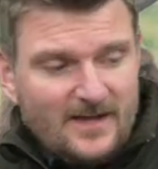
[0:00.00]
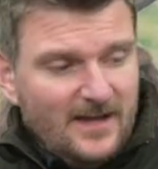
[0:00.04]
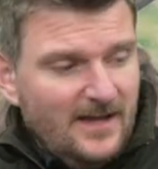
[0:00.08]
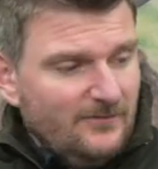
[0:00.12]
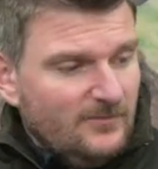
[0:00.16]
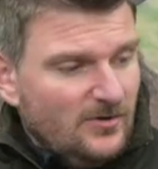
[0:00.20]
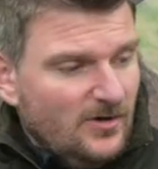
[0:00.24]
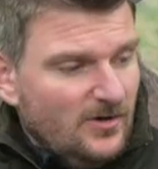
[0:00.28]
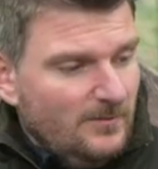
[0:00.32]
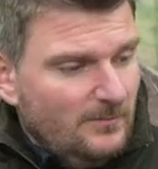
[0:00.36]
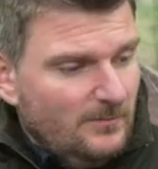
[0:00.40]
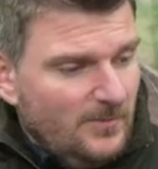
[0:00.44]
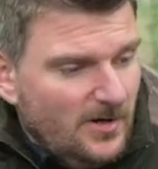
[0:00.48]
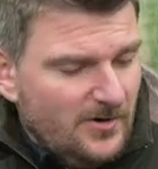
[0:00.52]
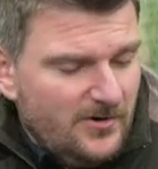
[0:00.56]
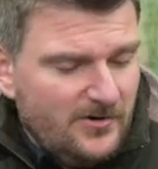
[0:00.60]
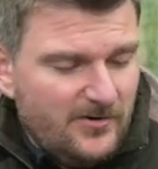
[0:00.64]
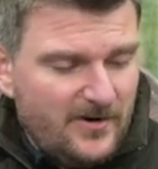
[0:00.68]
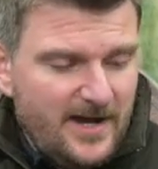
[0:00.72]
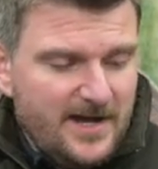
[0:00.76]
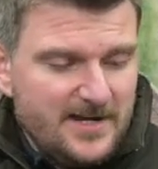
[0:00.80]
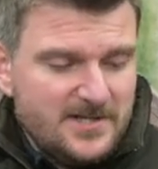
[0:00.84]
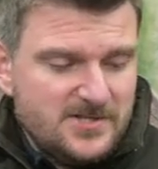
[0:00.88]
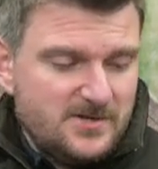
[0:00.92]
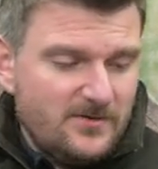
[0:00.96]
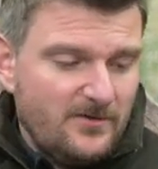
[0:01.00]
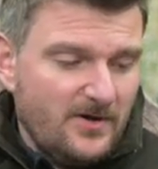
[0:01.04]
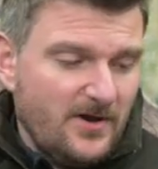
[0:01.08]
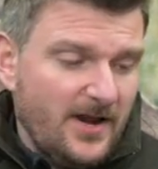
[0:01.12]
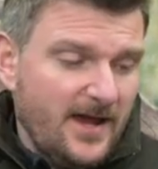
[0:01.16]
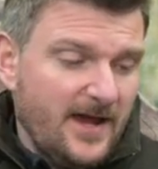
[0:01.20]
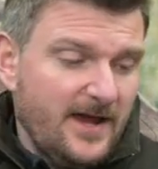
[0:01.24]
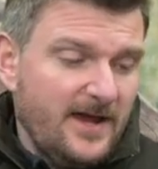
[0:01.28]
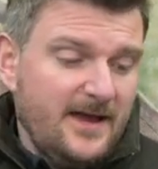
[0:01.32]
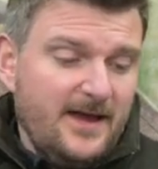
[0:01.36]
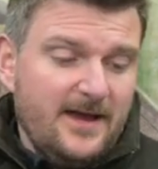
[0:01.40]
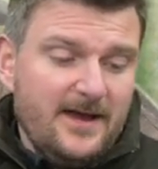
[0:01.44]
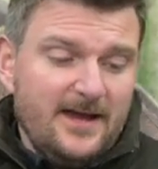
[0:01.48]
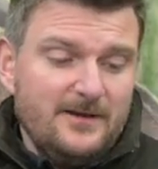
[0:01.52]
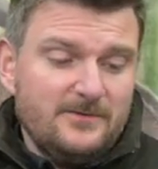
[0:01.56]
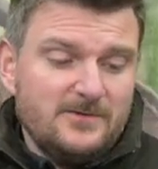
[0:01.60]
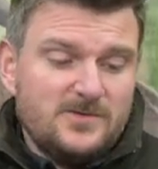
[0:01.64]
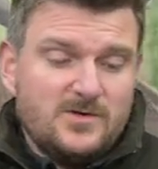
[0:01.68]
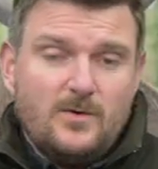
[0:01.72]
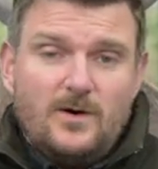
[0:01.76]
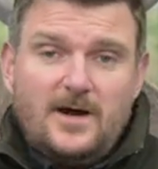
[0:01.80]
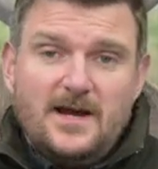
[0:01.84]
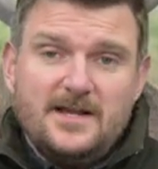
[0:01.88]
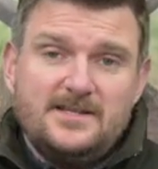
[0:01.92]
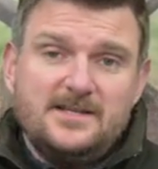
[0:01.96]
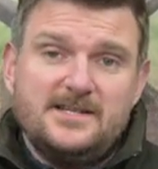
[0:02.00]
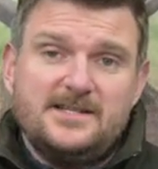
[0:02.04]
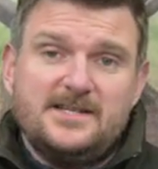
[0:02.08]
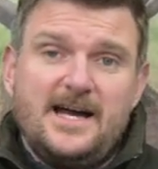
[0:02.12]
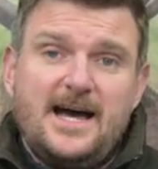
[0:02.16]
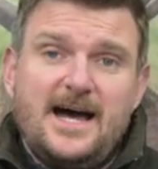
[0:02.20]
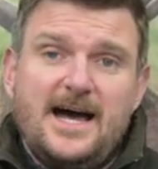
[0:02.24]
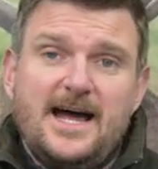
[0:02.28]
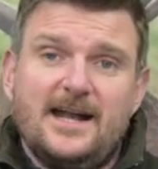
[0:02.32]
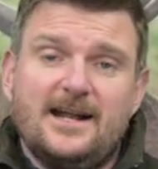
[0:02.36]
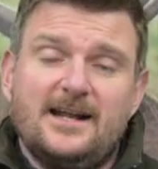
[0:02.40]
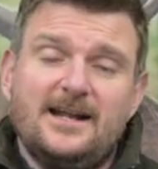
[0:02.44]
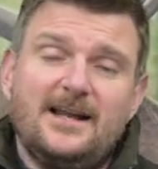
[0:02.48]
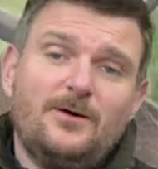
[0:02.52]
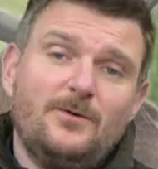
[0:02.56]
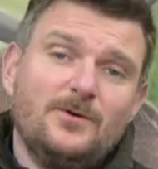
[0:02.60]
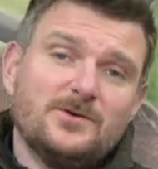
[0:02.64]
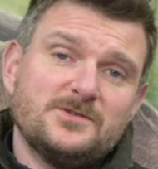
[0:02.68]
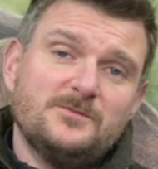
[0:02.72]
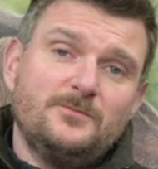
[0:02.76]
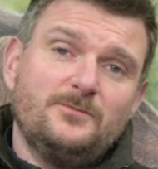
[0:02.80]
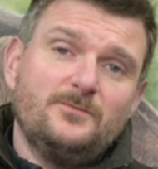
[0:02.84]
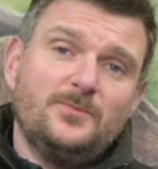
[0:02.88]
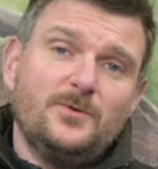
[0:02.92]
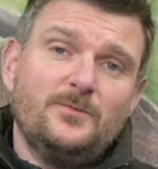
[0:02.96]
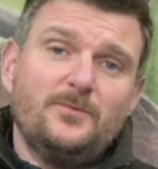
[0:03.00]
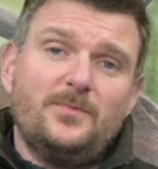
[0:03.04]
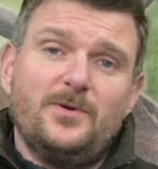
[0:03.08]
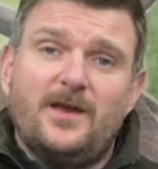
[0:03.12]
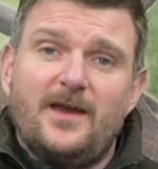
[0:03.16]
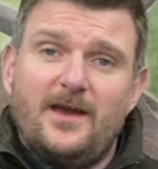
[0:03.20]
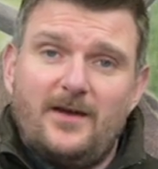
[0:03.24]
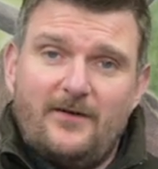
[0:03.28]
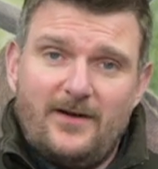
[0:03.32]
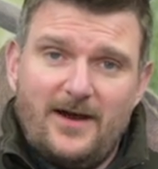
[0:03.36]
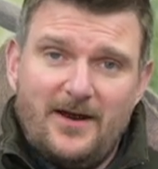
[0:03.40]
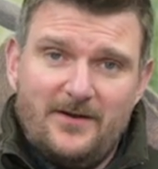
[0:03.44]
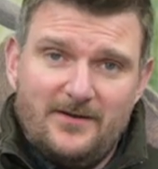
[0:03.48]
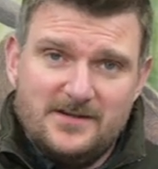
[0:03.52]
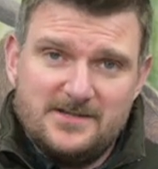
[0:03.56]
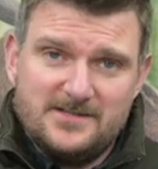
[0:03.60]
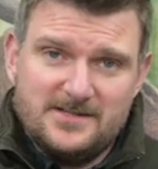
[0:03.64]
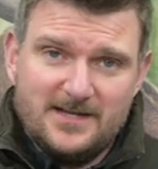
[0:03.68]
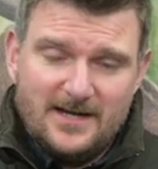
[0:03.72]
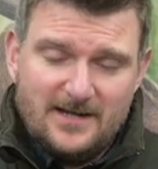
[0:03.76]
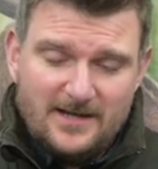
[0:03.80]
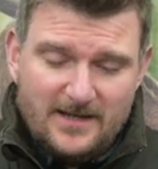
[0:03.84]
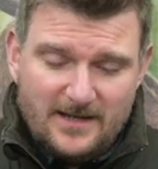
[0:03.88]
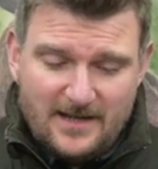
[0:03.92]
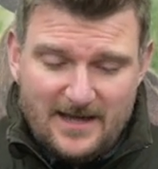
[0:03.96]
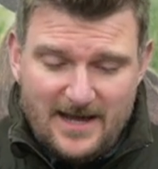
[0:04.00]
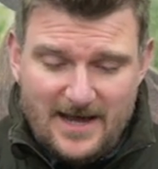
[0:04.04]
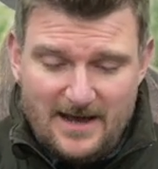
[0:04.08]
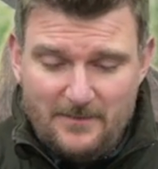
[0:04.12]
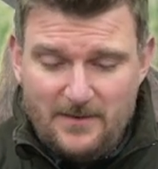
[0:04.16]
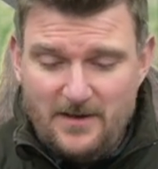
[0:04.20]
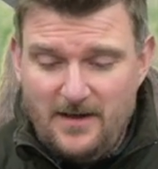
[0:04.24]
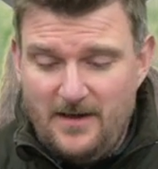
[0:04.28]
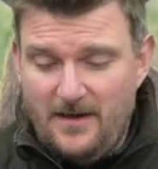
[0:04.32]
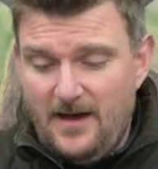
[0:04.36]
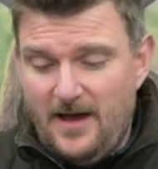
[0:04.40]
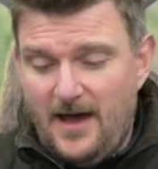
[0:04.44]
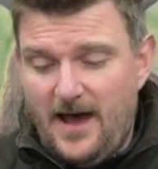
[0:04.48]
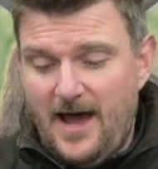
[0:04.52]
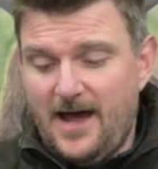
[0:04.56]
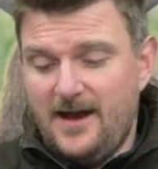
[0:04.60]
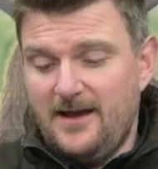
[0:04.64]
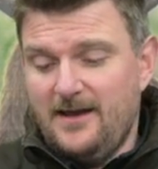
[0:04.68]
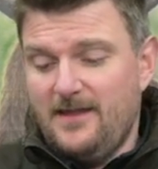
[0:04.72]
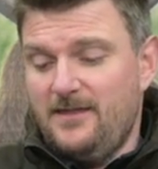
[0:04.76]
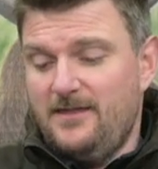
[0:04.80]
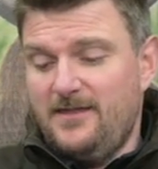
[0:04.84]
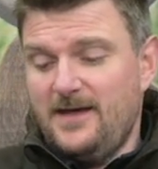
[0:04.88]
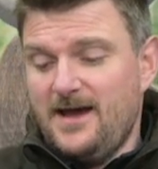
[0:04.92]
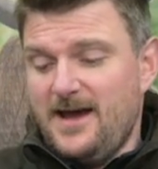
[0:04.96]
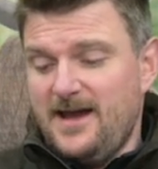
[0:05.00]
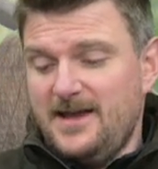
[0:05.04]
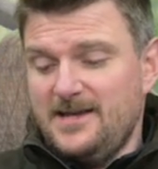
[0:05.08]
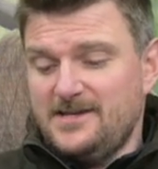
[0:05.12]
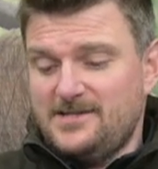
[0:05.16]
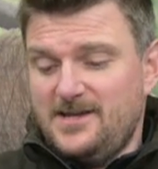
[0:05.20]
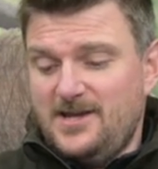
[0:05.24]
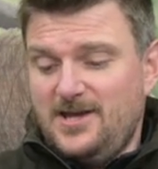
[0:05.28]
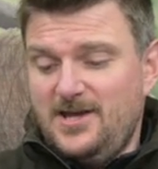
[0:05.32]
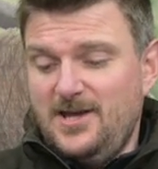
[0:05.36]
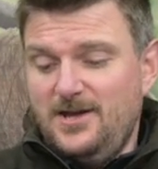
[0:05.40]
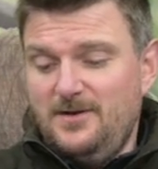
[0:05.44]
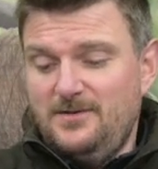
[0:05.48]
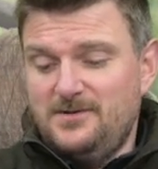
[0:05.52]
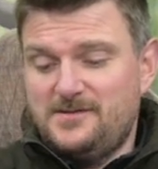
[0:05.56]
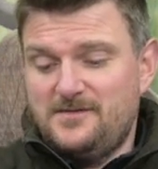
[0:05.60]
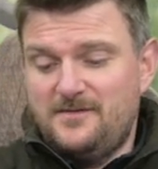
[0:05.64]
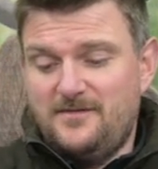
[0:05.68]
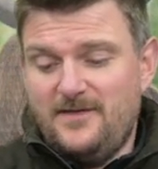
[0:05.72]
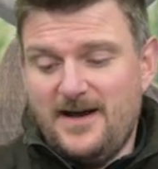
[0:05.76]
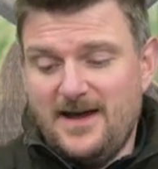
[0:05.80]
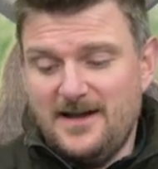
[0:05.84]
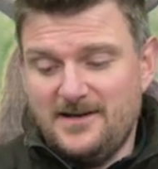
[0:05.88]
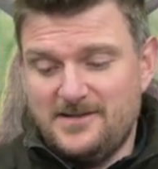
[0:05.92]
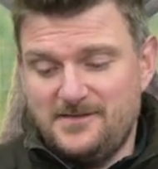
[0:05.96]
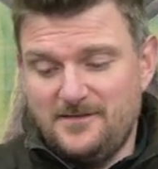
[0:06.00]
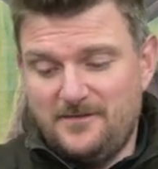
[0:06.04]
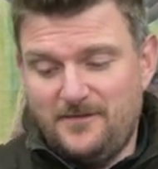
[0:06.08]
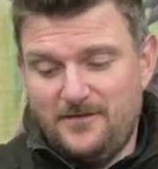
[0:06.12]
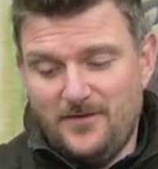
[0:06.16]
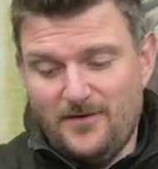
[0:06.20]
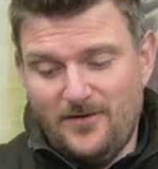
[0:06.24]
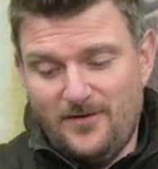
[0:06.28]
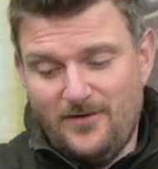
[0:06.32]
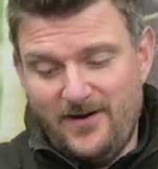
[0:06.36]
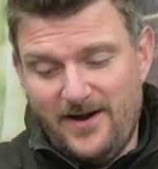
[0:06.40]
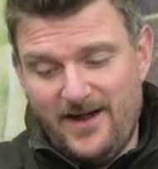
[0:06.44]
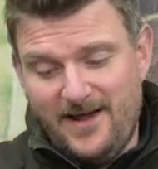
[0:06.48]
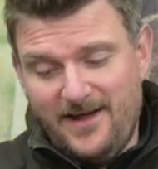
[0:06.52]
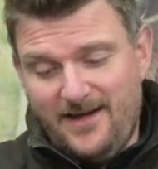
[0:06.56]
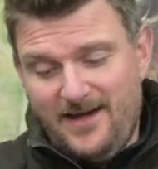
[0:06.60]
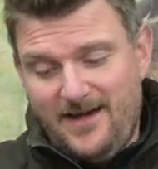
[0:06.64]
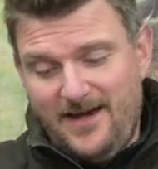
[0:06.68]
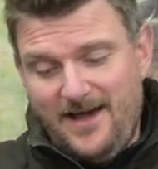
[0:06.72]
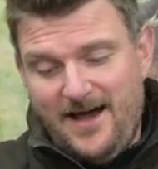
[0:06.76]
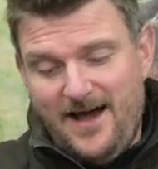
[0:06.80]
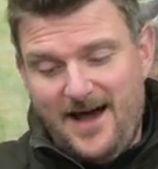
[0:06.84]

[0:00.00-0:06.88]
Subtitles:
I've got the moderator on it. It was quieter to handle. I wasn't bumping it around inside the cab, and that is a huge factor for it.